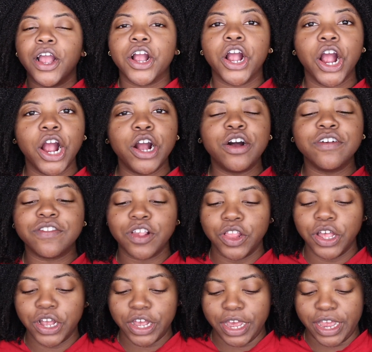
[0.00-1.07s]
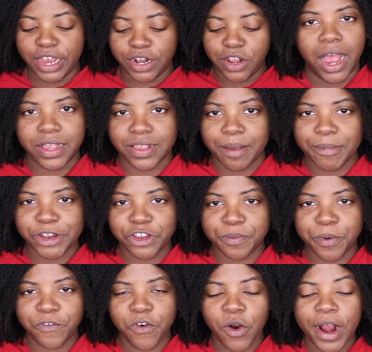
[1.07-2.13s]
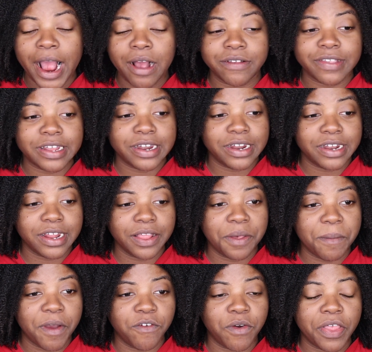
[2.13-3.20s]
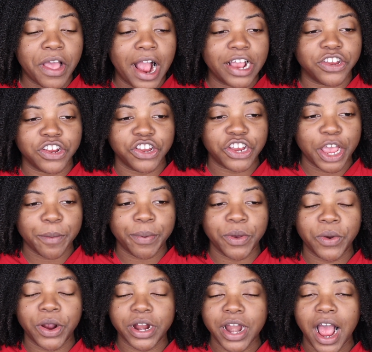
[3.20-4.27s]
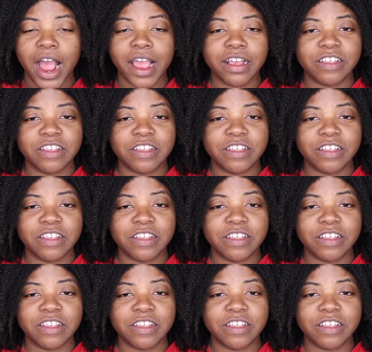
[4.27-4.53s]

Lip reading: curls look good. As I mentioned before, I was in a dilemma whether I should shampoo or not.